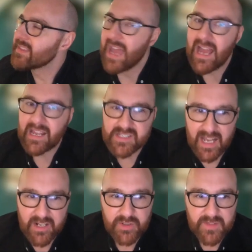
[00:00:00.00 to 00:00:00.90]

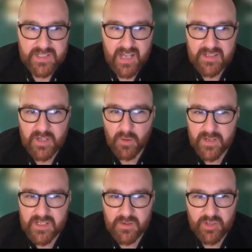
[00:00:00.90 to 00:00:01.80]
architecture of the
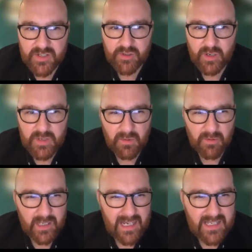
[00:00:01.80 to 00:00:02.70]
SARS-CoV-2 transcriptome, a
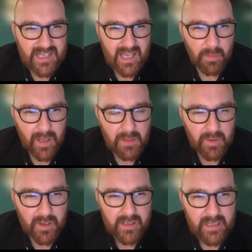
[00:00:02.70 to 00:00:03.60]
really nice Cell
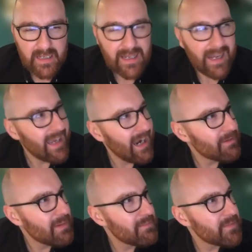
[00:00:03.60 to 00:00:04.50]
paper. Can't
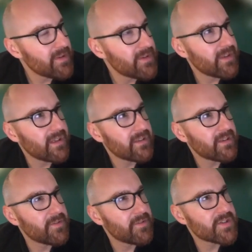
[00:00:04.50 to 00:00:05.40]
remember the
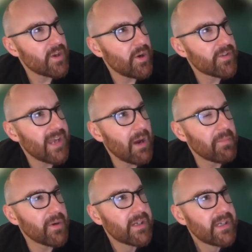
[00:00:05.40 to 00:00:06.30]
first author now,
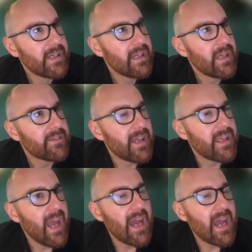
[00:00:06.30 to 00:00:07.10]
but they